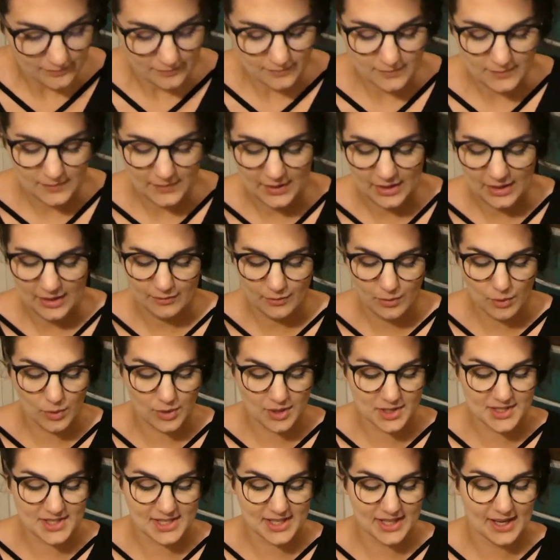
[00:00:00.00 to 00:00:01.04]
Of
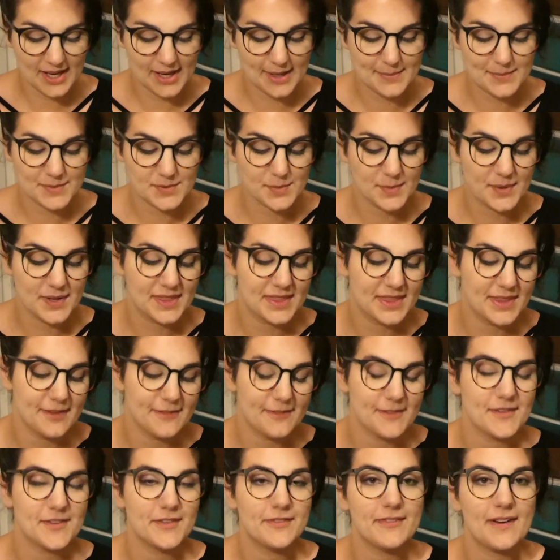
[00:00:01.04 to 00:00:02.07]
course, it comes with the
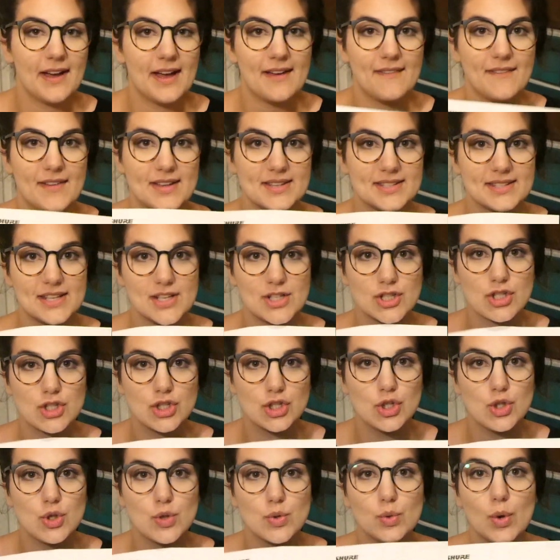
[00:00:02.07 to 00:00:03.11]

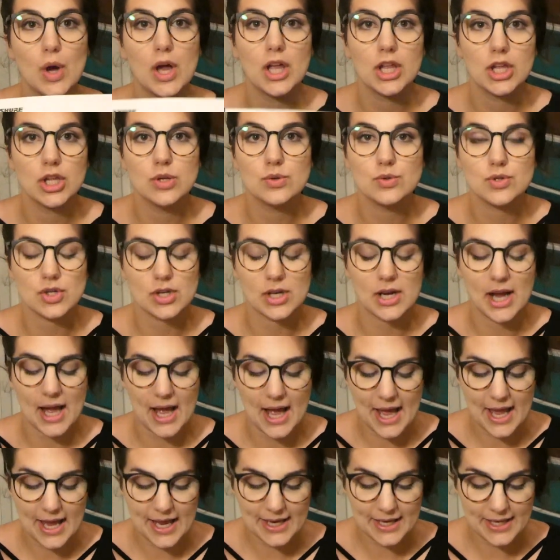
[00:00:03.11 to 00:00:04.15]
55SH2 user
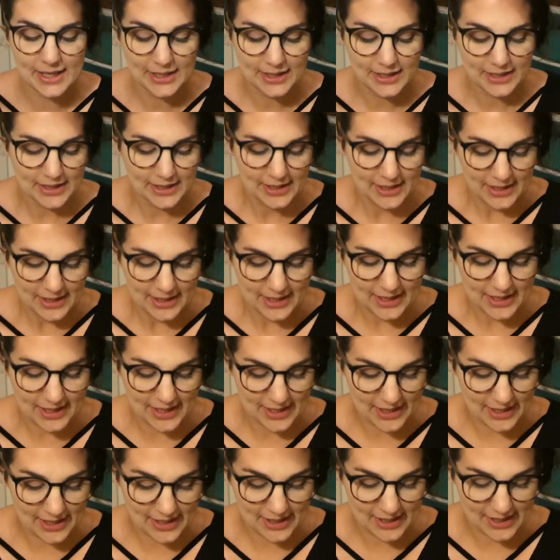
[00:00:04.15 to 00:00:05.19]
guide,
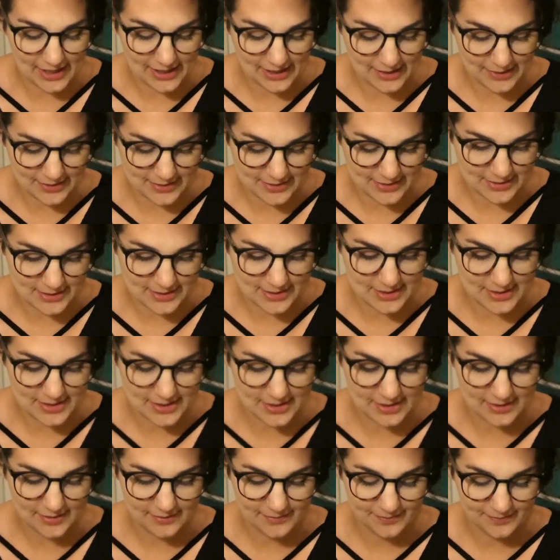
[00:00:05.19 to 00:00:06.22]
and
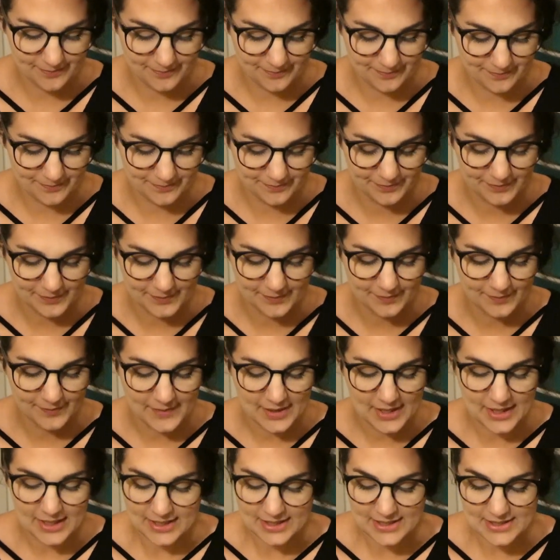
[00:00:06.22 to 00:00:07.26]
it's
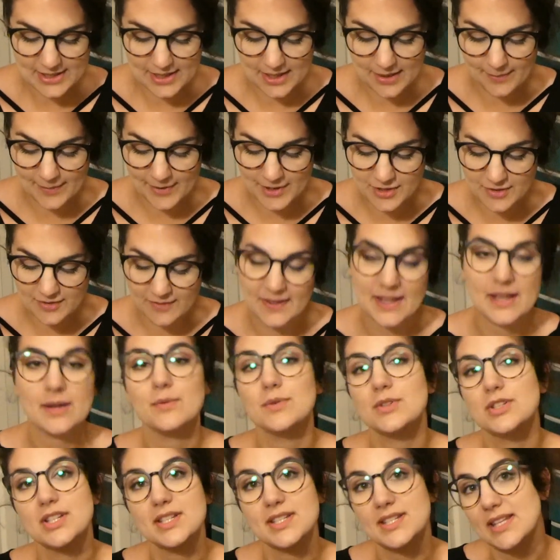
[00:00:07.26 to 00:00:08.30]
in a bunch of
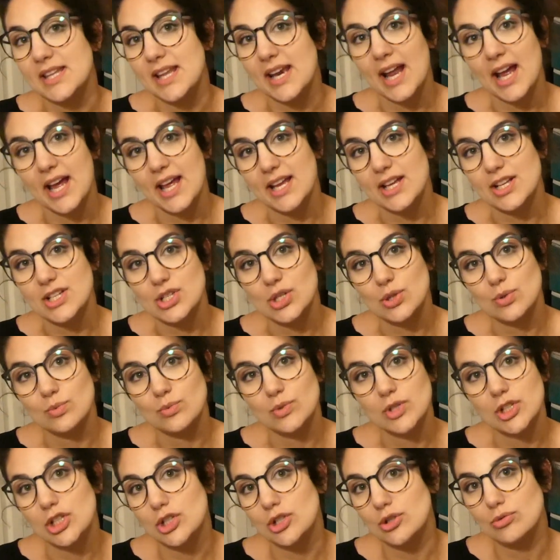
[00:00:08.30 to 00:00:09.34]
languages that I don't
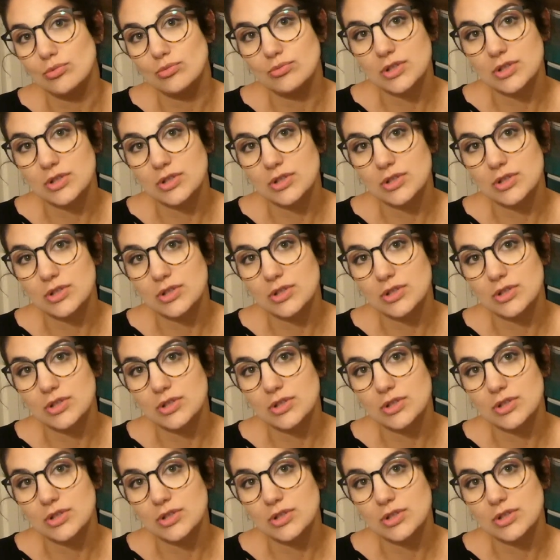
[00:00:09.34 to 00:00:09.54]
know.